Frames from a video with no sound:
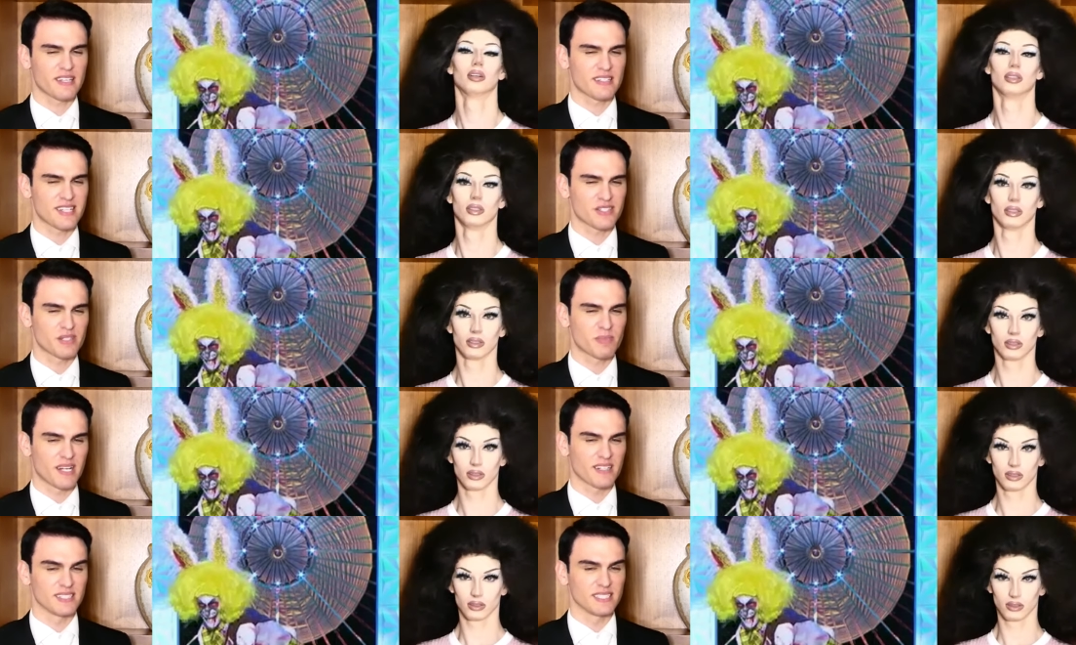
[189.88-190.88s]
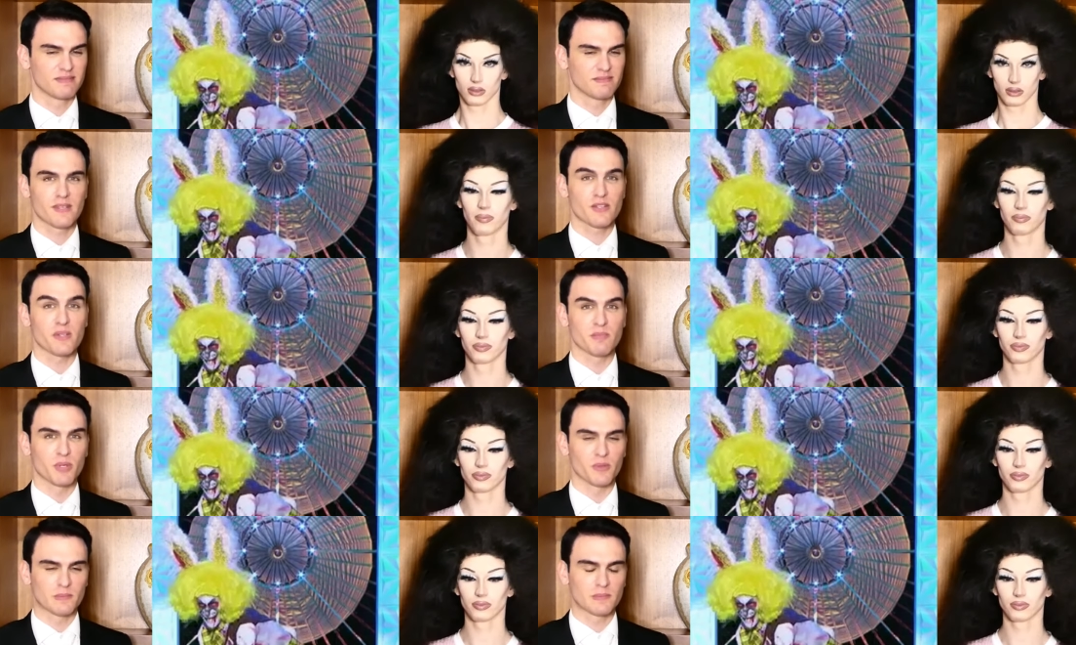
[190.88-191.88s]
Speaker 1: is actually a bit ugly. So it's a
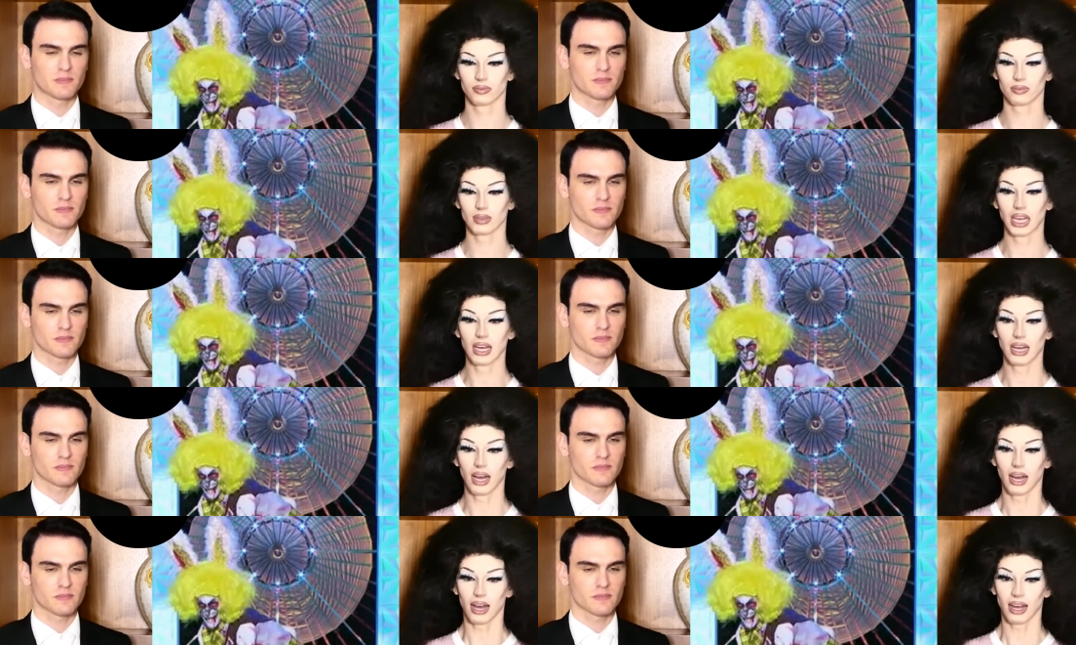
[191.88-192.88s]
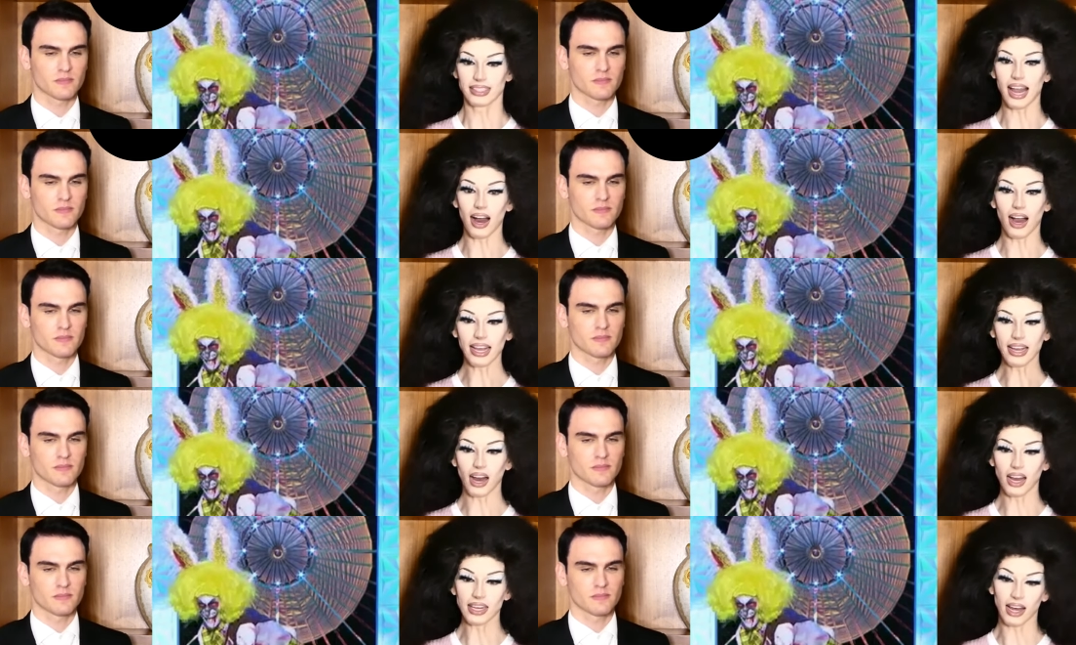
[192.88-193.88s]
boo.
Speaker 2: Yeah, I,
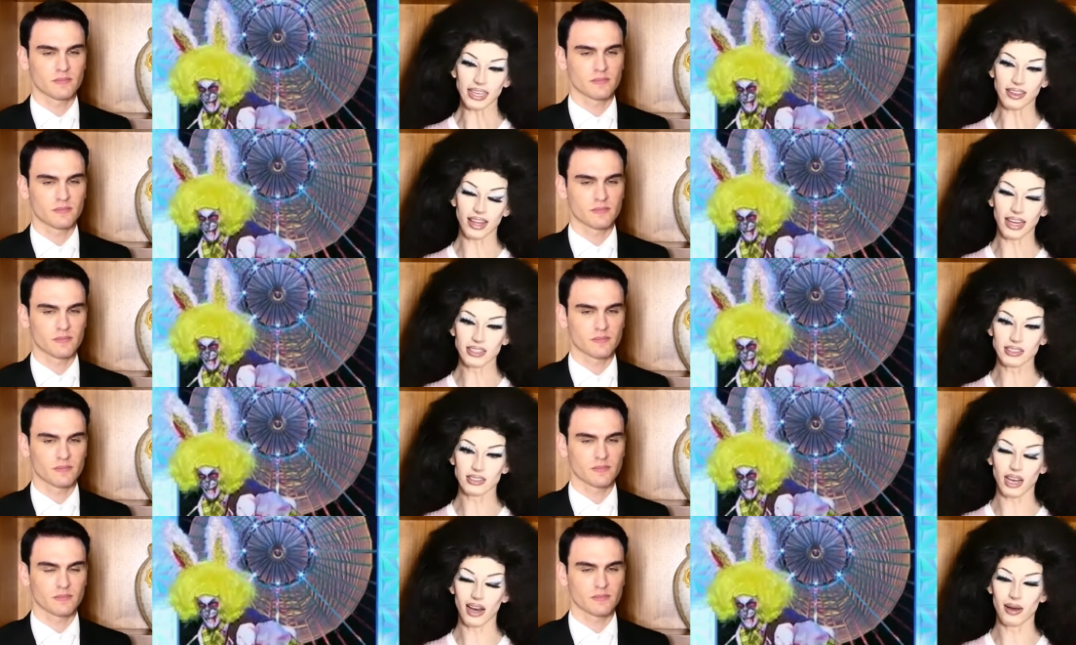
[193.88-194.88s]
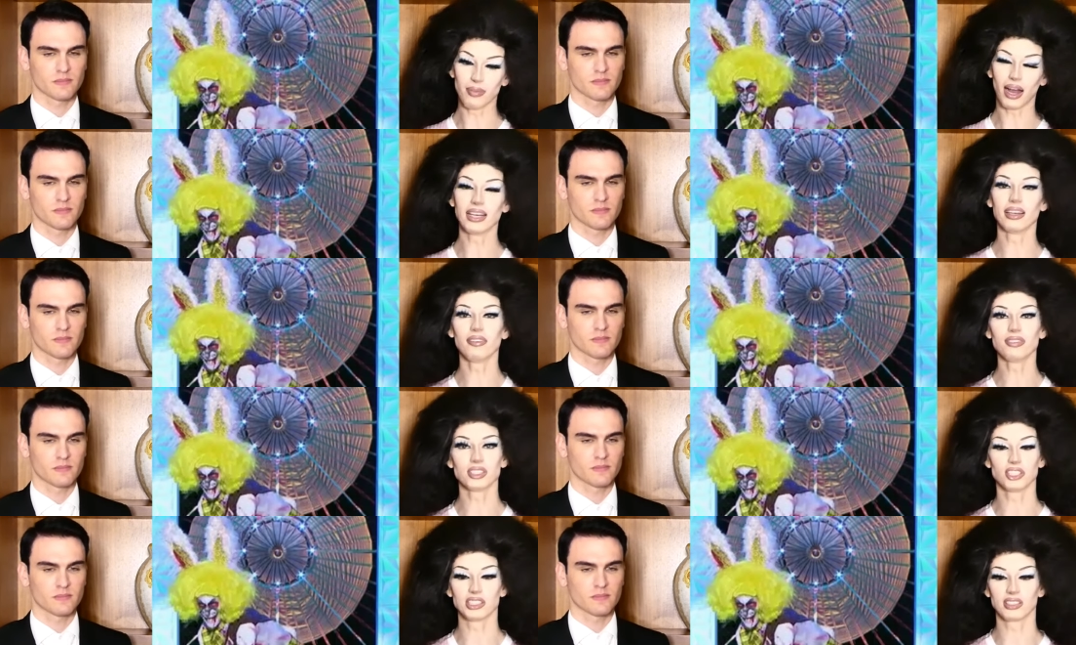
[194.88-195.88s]
I like this. Um, I love
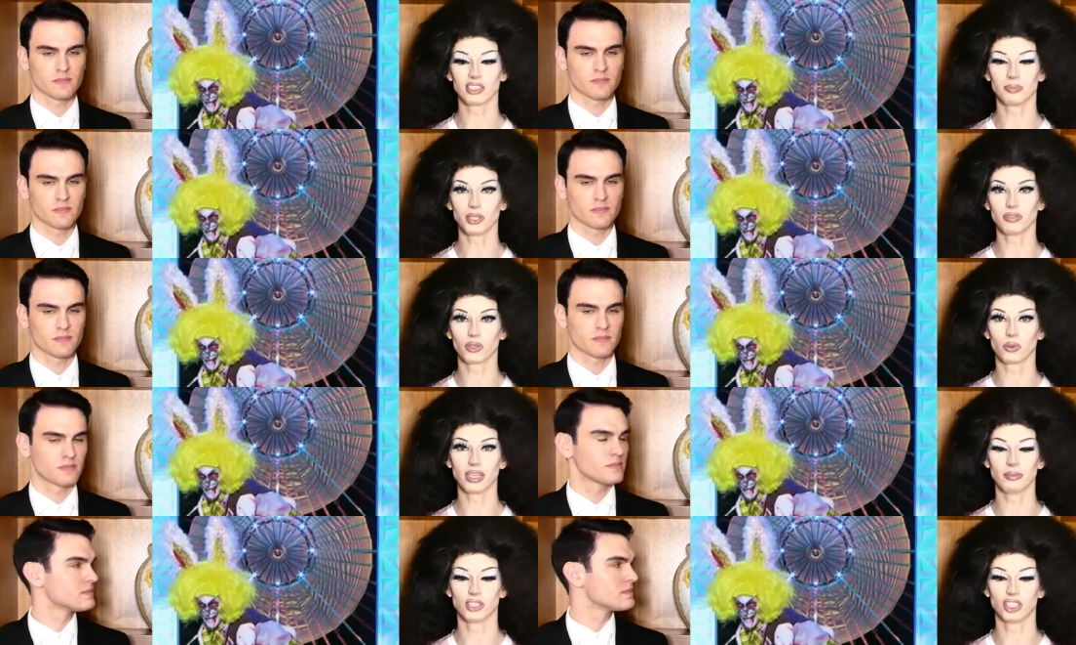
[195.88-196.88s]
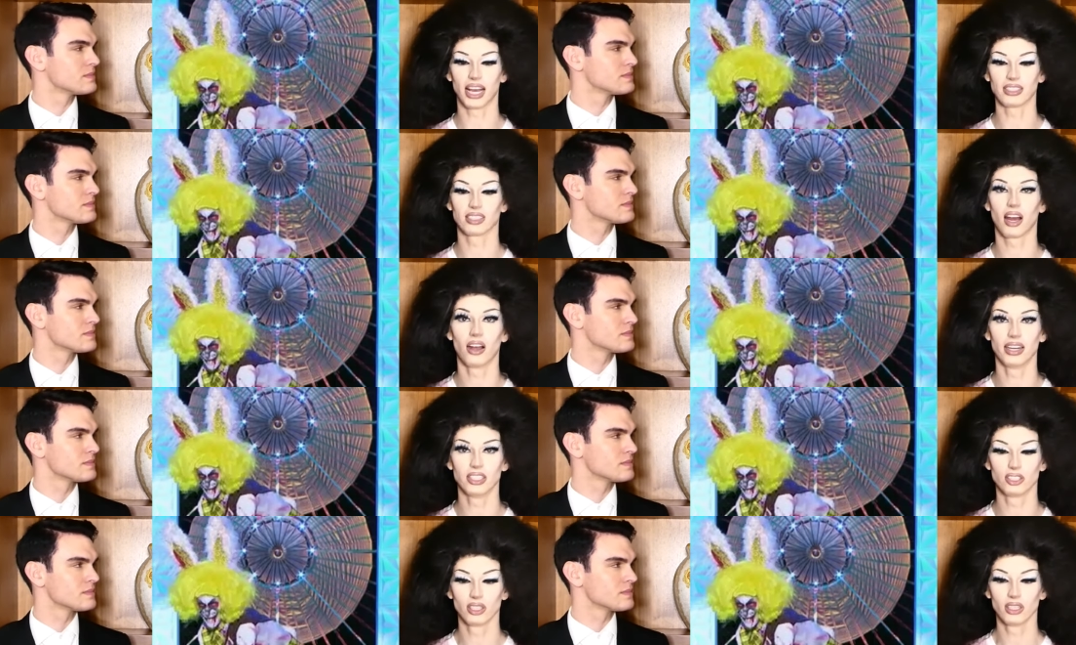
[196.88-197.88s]
that she's such a beautiful queen, but she has the
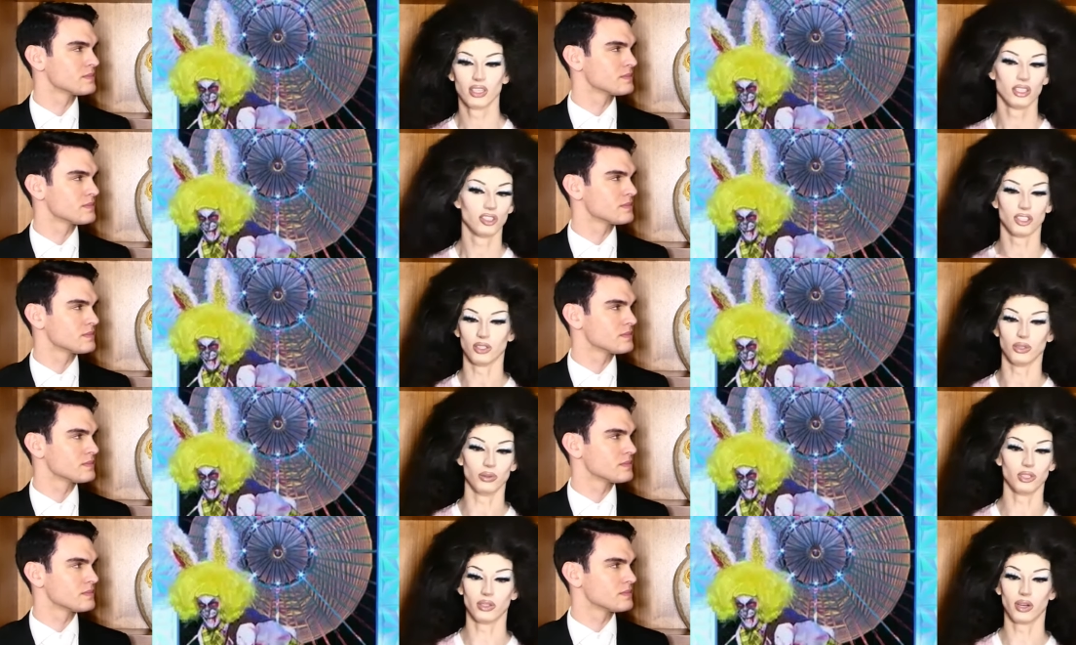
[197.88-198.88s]
courage to, you